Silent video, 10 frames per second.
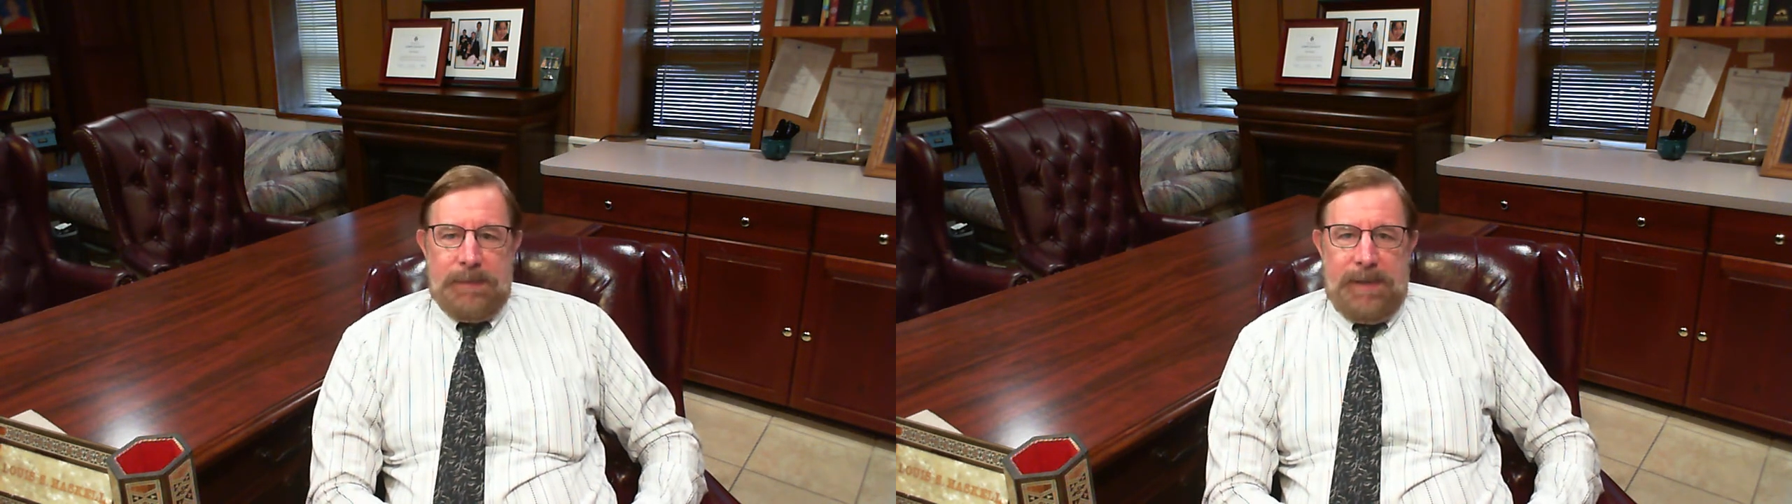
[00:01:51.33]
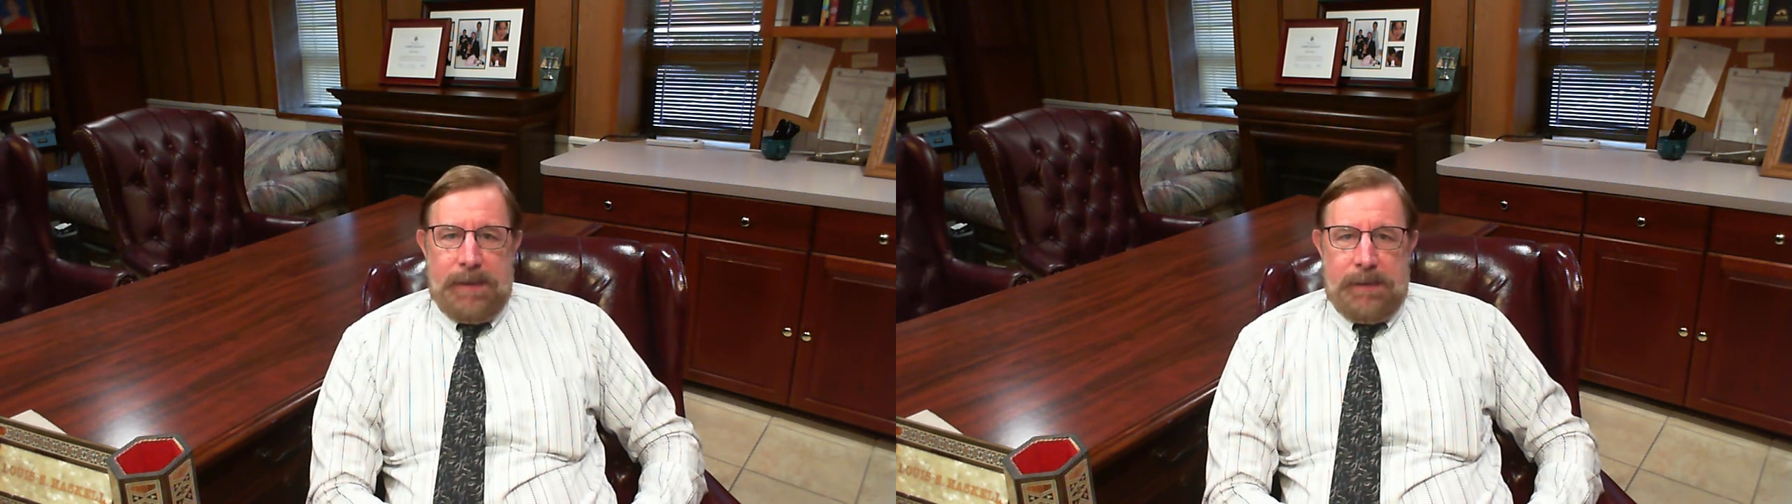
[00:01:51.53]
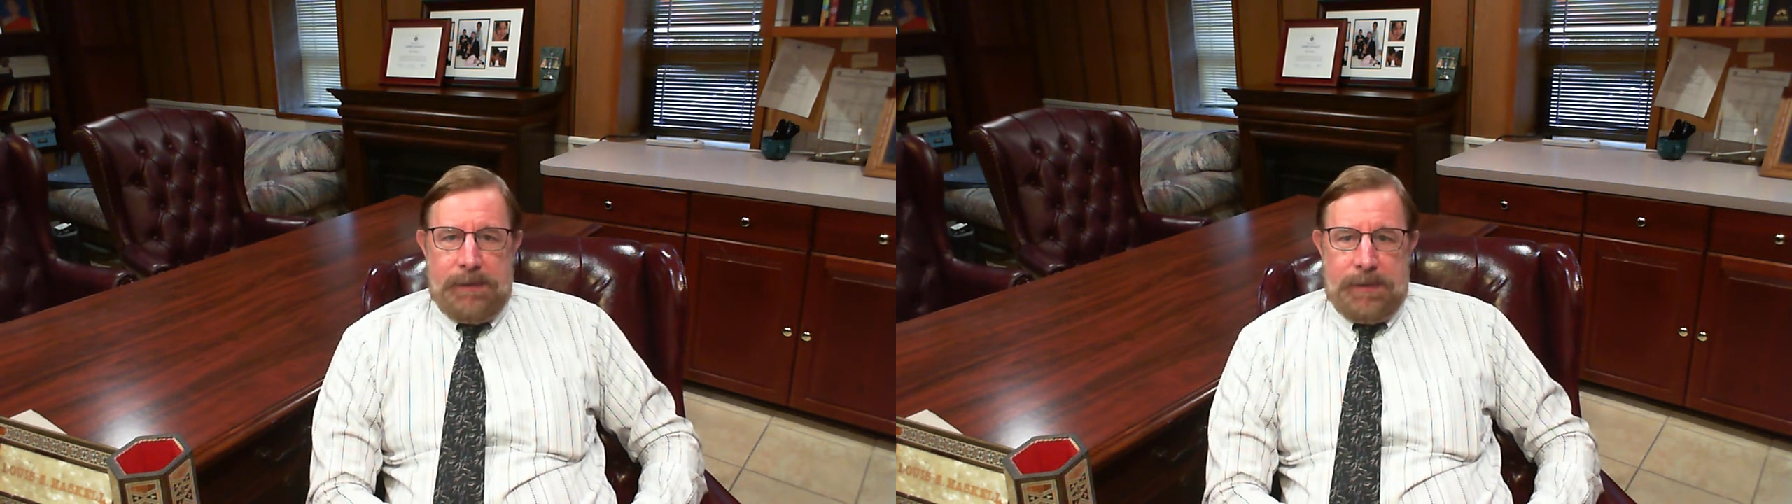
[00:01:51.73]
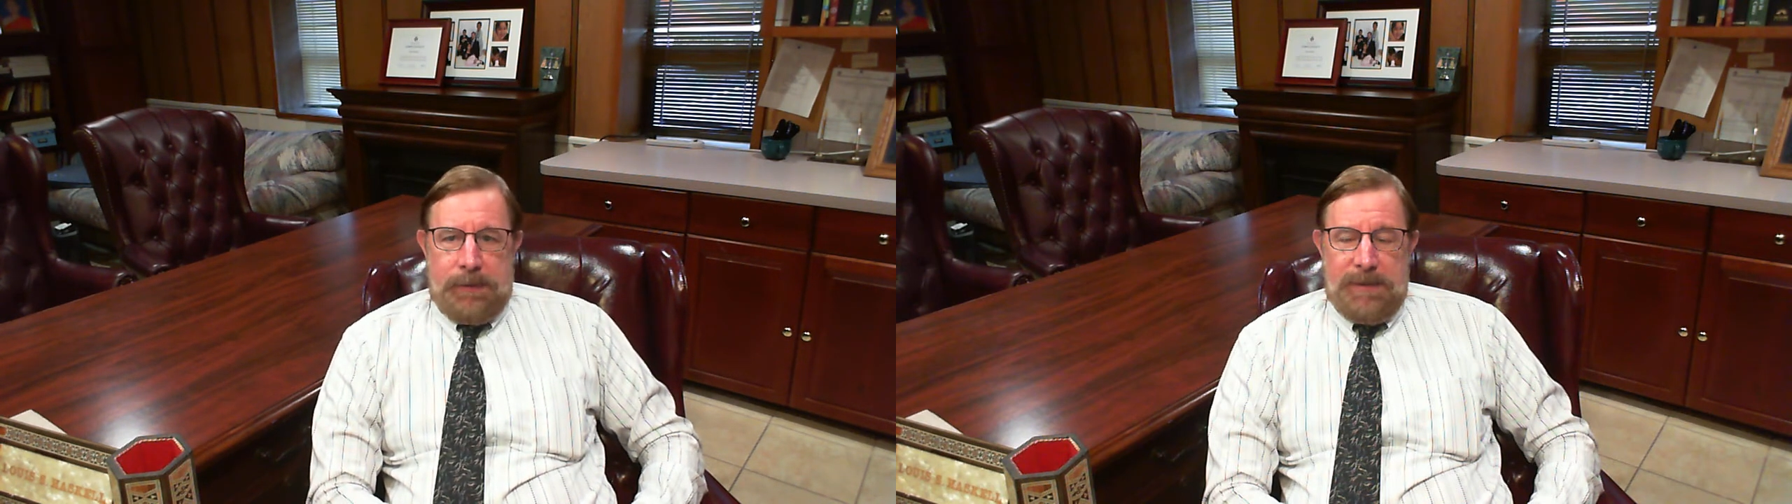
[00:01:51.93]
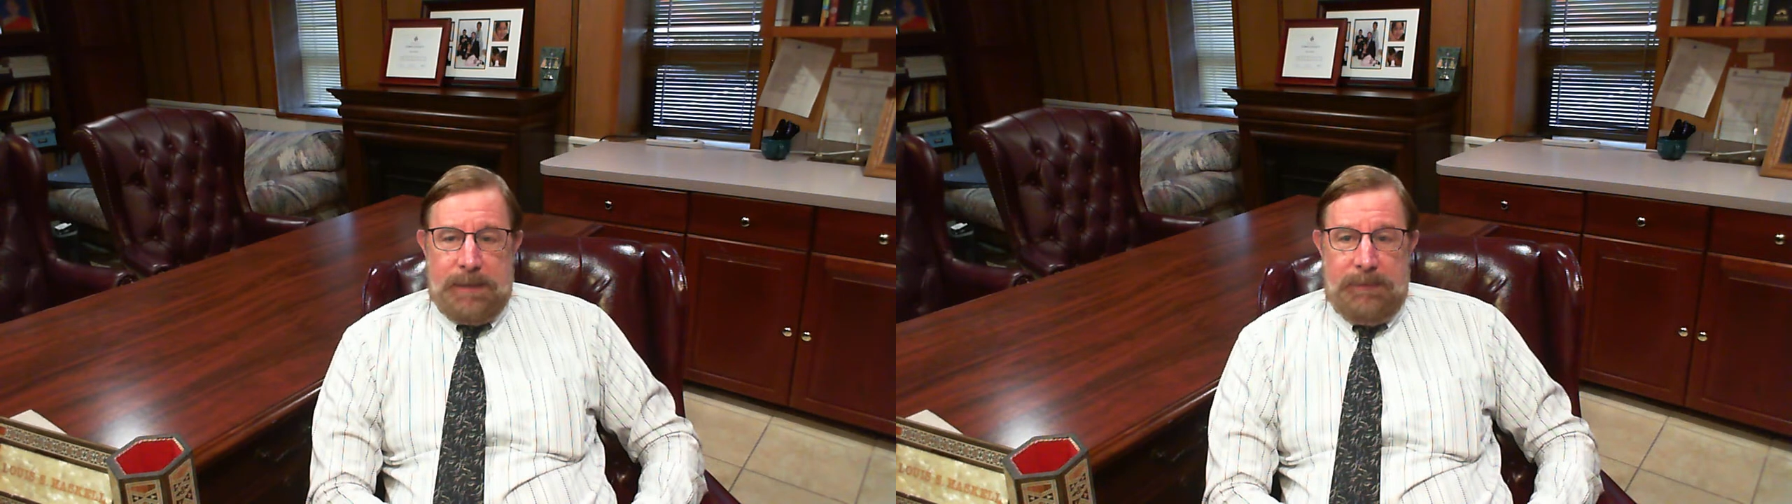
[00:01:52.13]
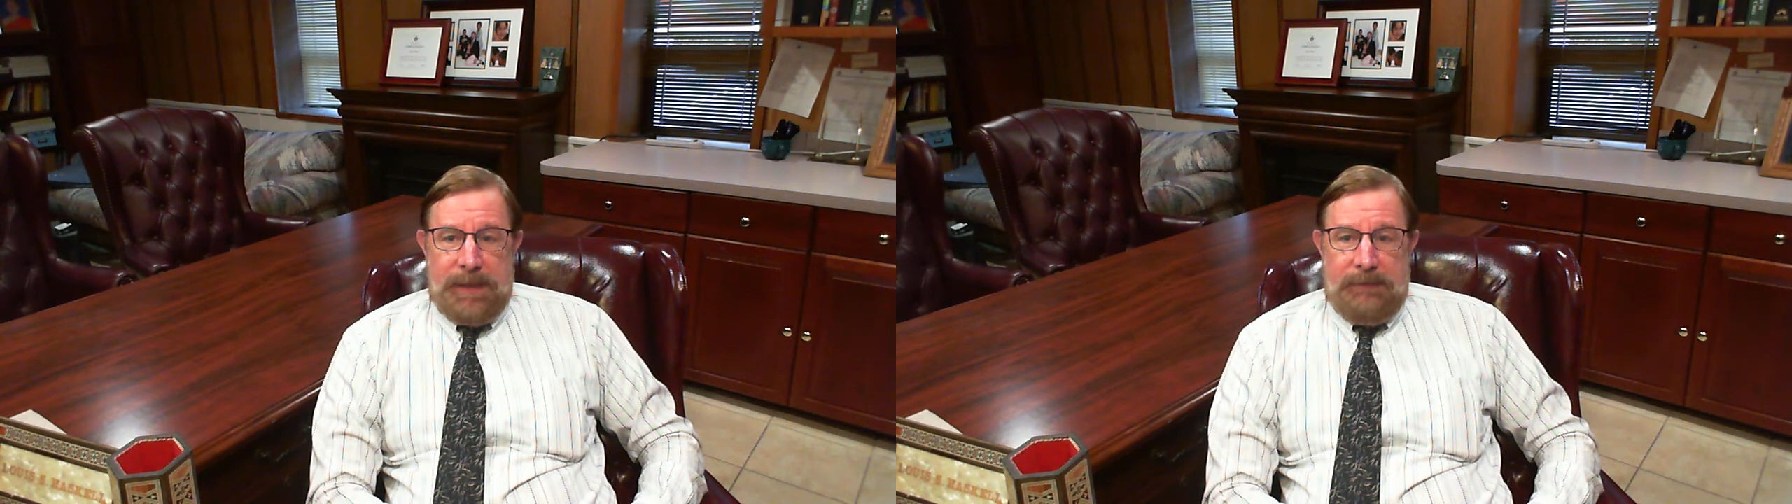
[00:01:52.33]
Because those can be